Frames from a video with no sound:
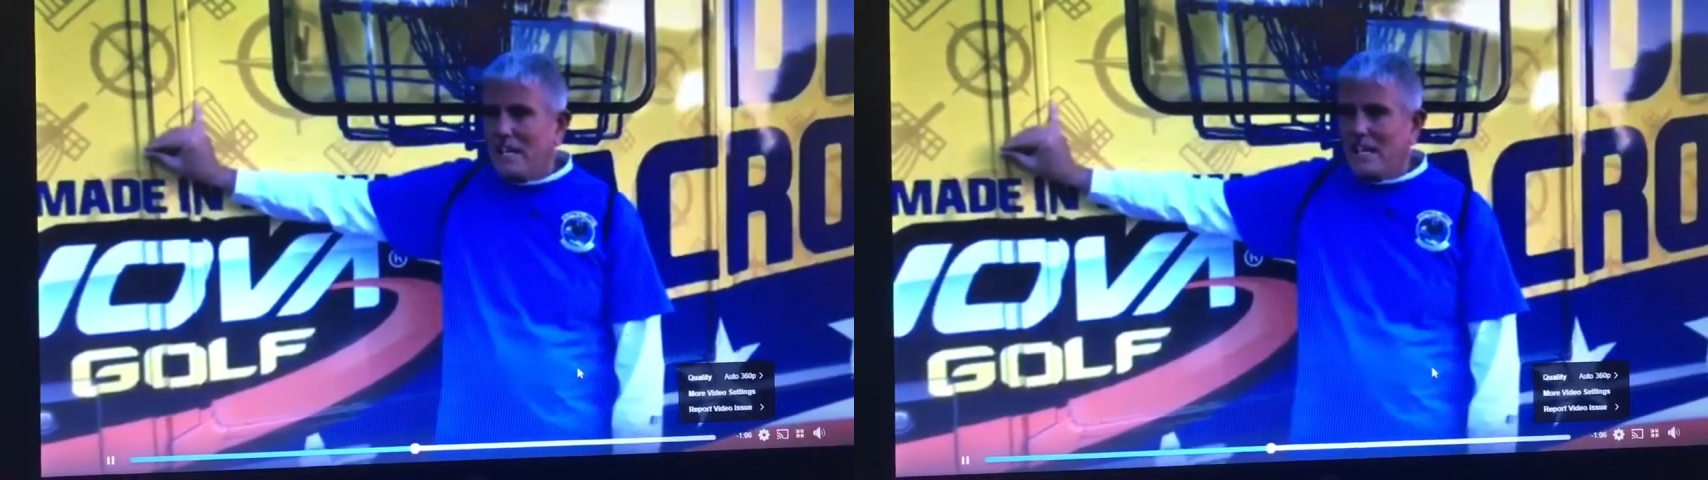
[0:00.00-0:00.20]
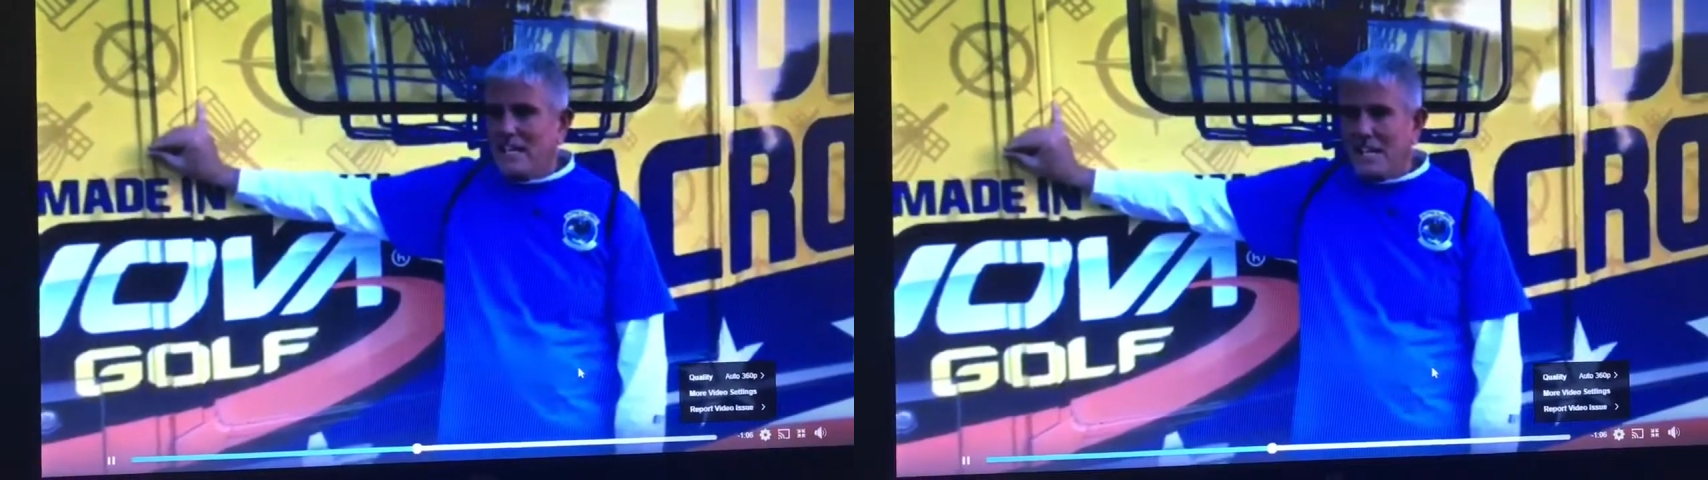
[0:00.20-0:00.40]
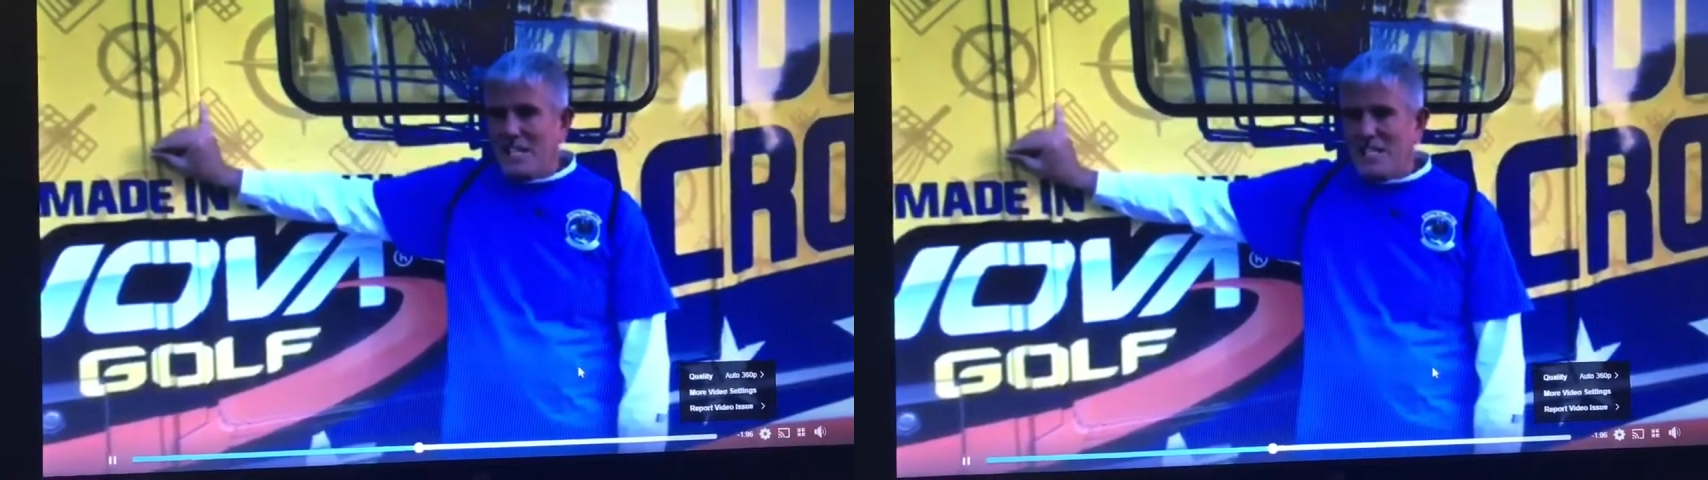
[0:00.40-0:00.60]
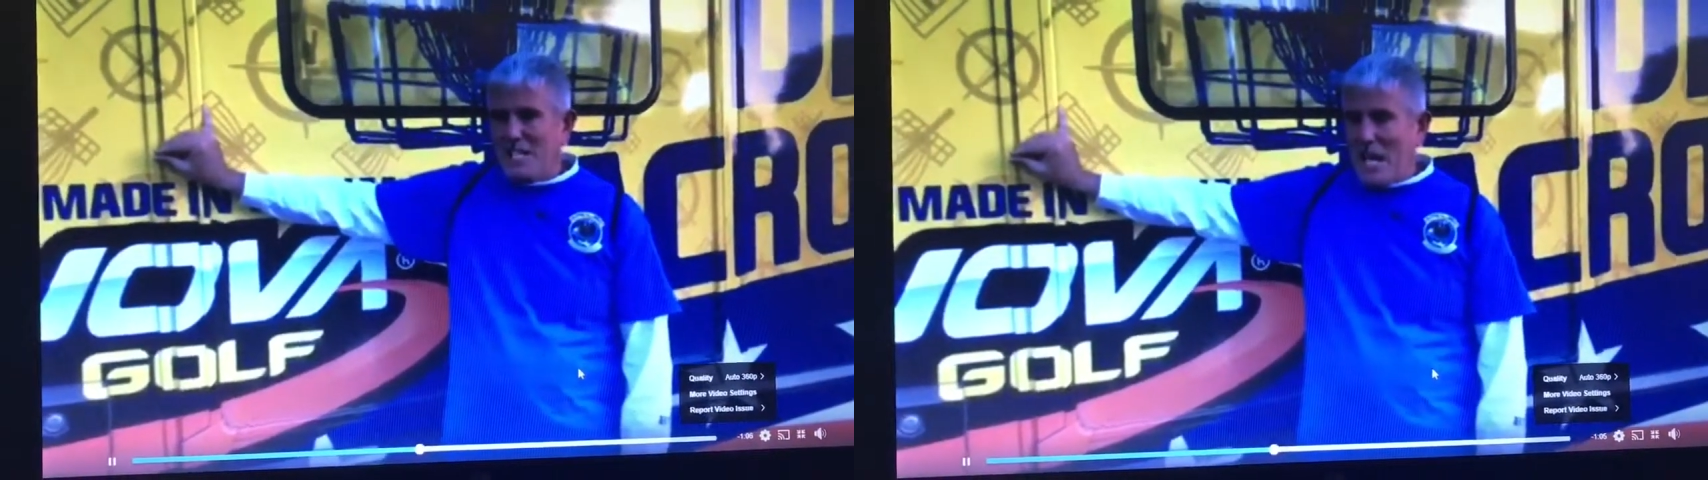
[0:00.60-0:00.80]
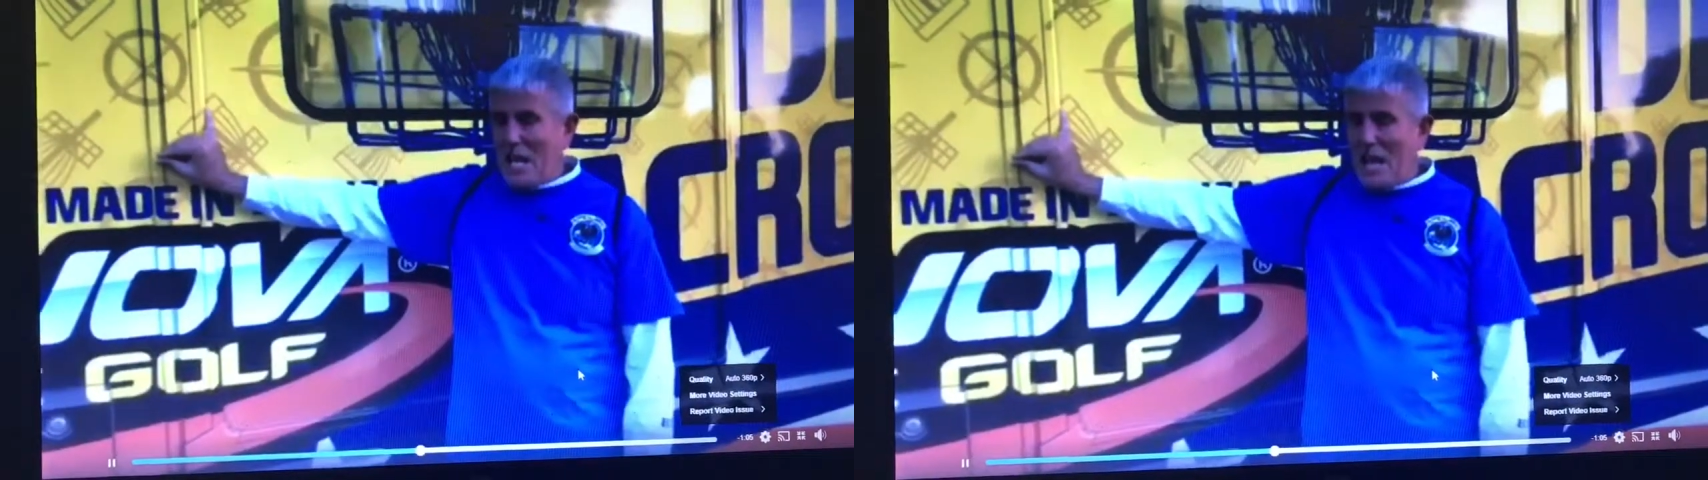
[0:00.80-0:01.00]
Uh, Guinness
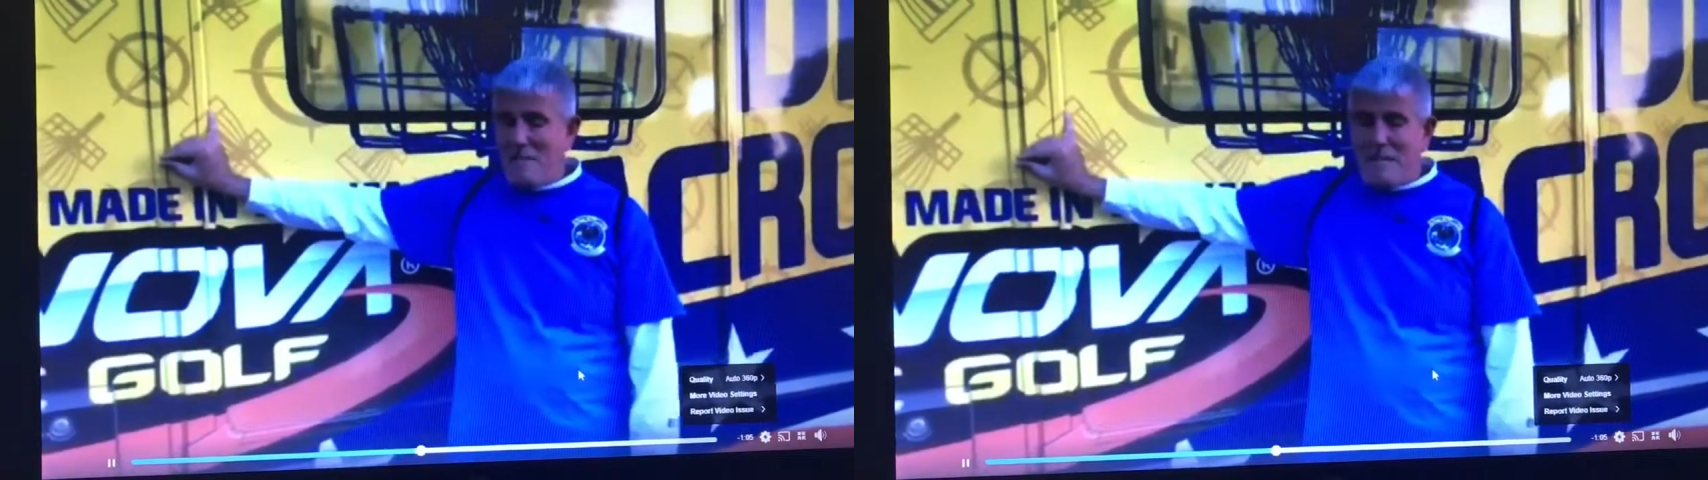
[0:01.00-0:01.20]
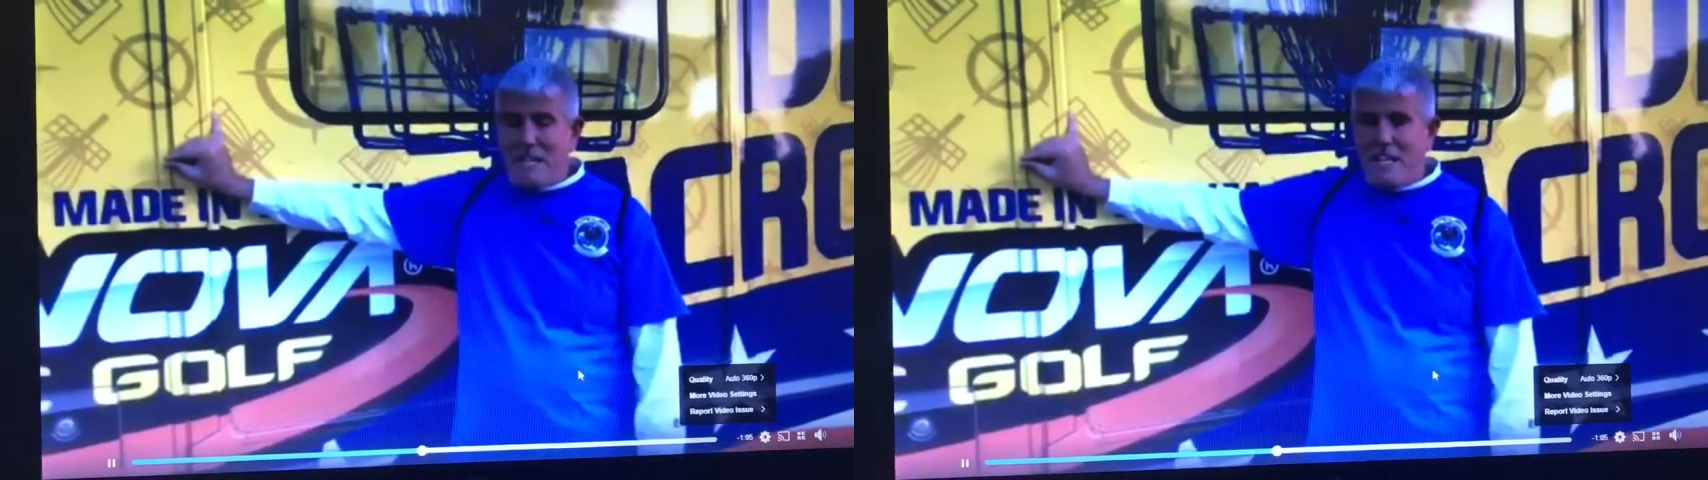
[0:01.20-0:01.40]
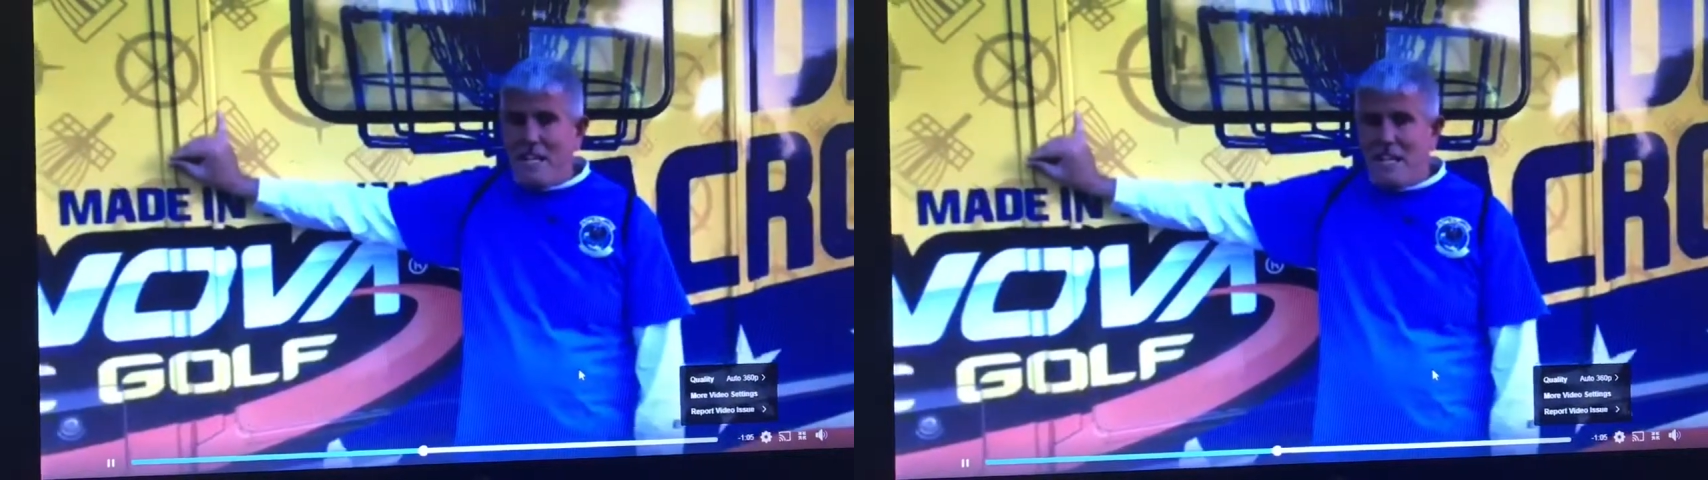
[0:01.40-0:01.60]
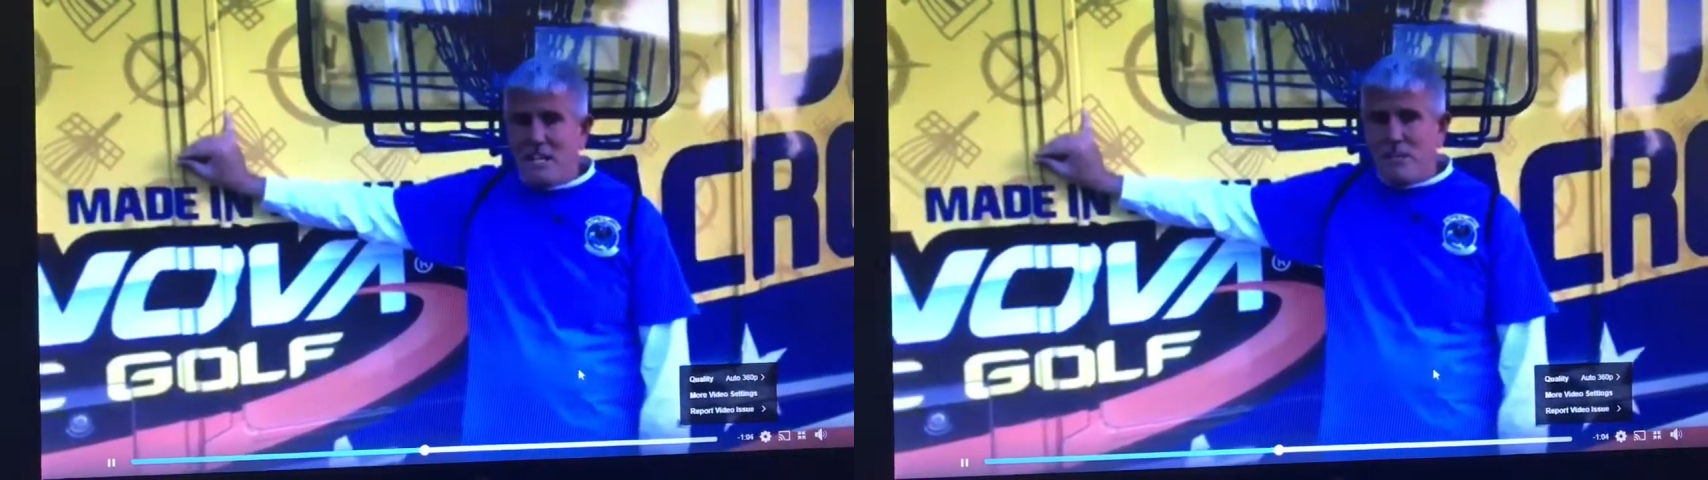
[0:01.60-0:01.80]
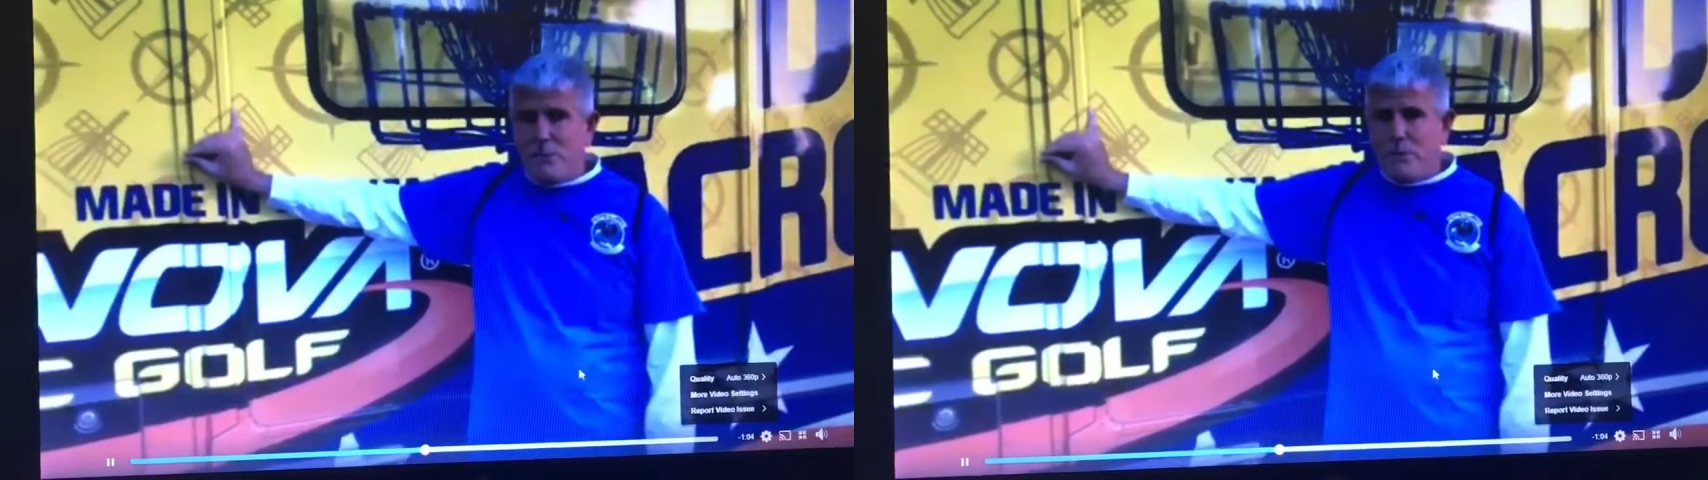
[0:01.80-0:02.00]
allowed me to get a
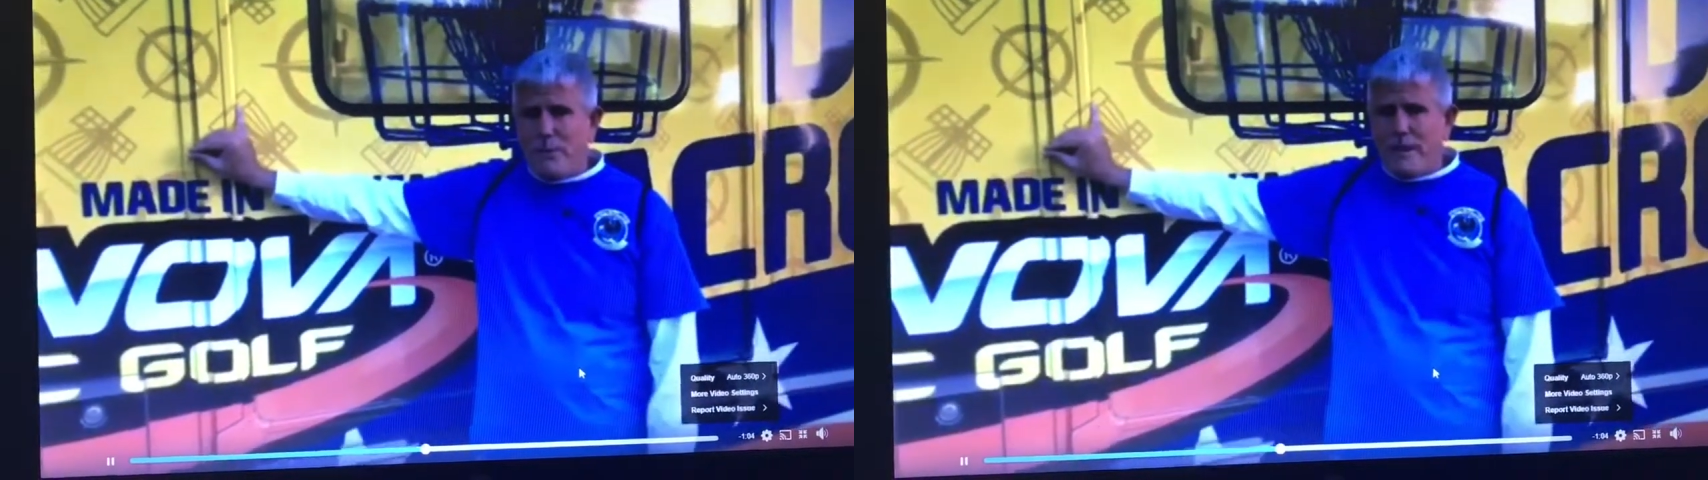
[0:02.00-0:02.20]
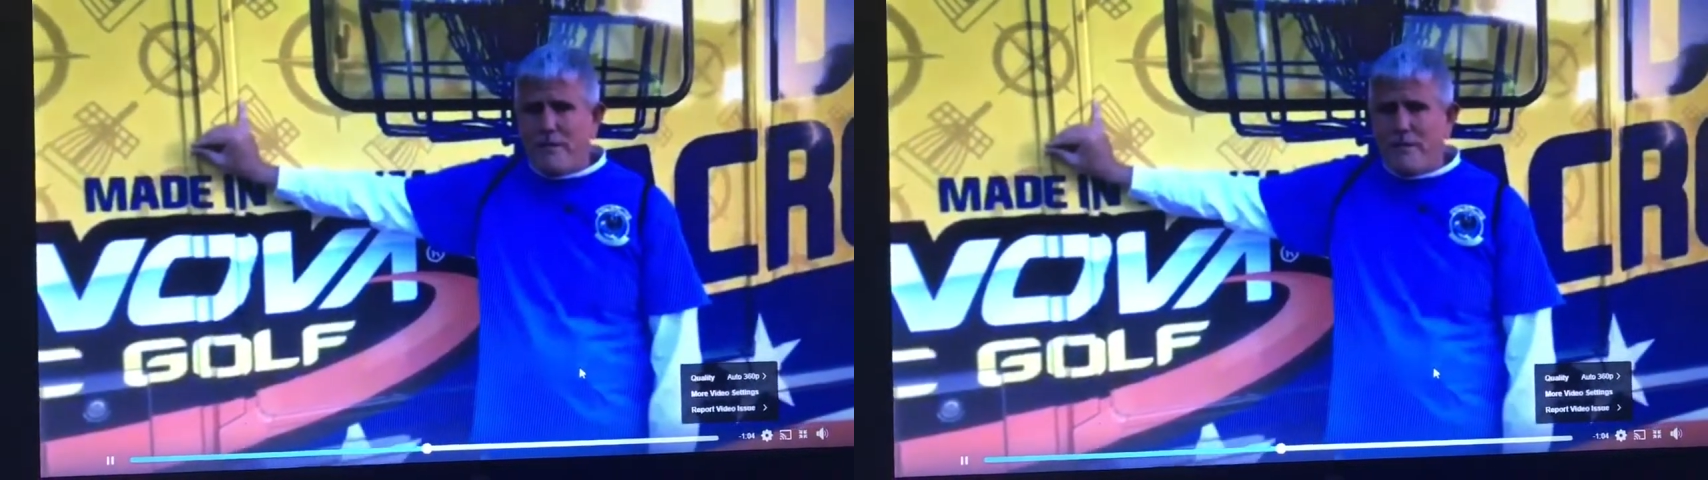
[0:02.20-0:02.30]
Guinness World